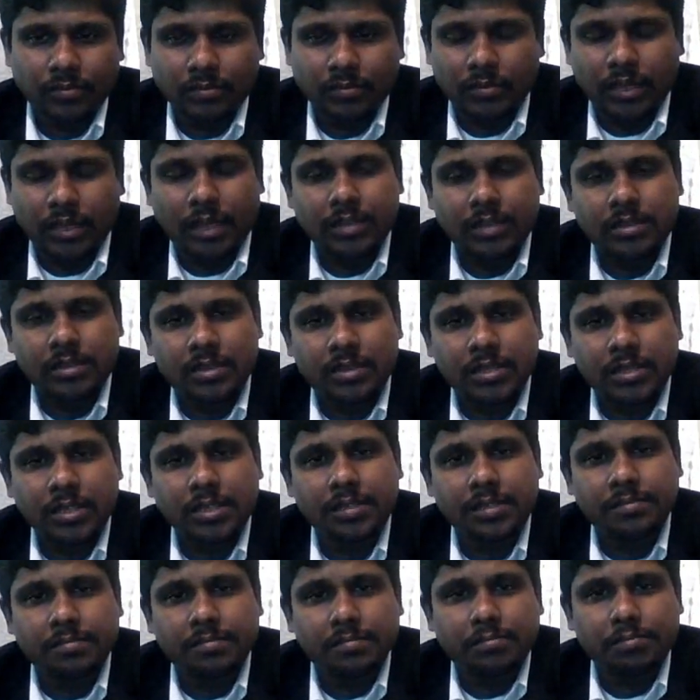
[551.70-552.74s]
That's the
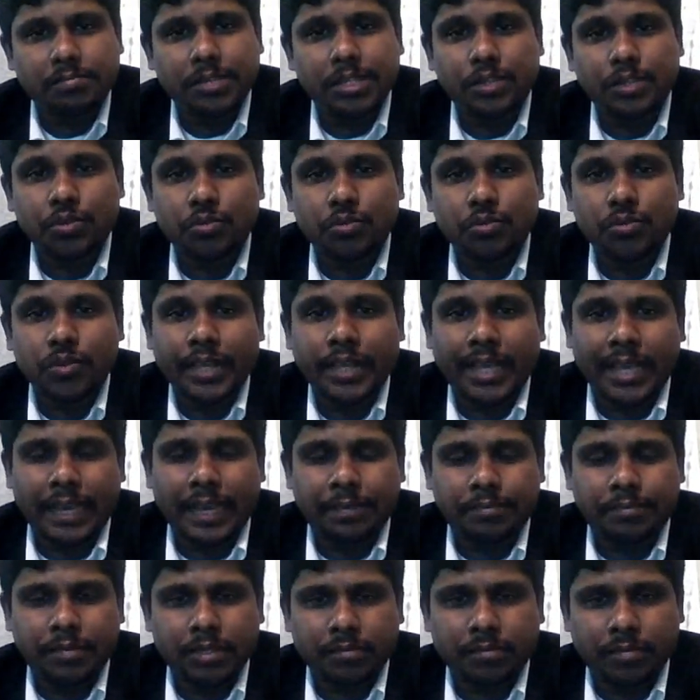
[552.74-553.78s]
B2C
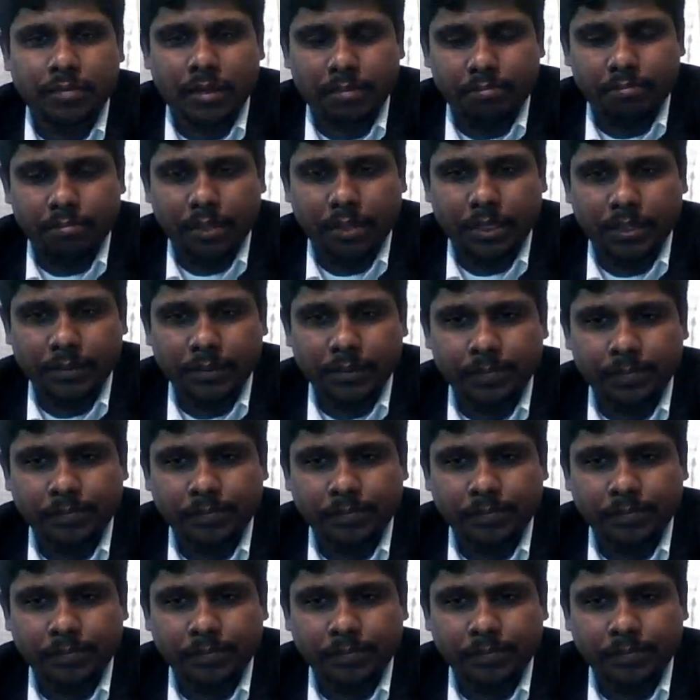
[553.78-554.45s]
apps development.